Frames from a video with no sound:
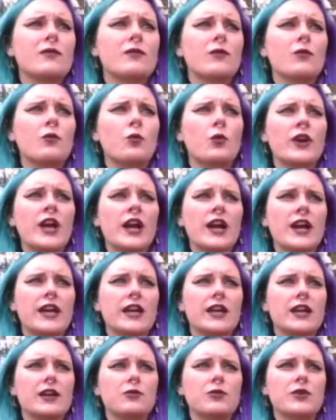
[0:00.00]
when
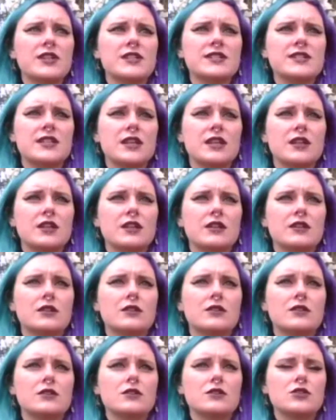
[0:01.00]
I was in
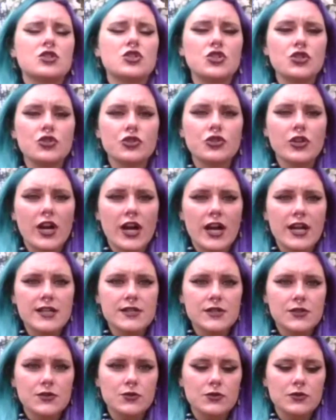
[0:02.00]
junior high
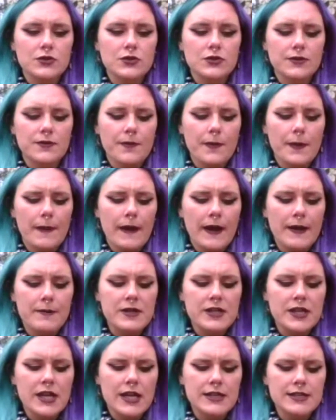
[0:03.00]
school, I
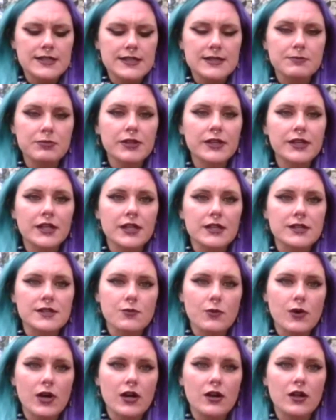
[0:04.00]
began splitting as
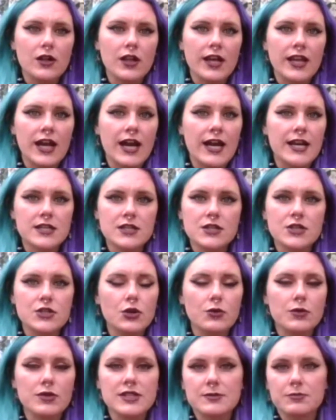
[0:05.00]
well. And I didn't
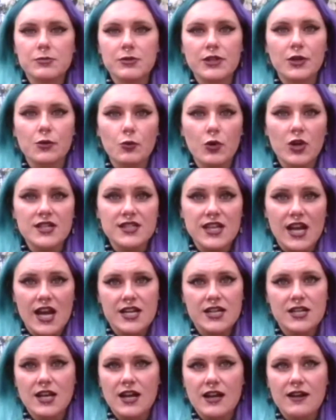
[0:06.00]
know what splitting was. I
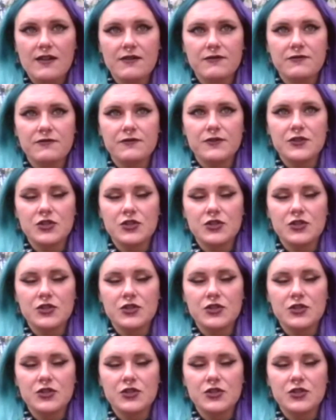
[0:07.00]
didn't have the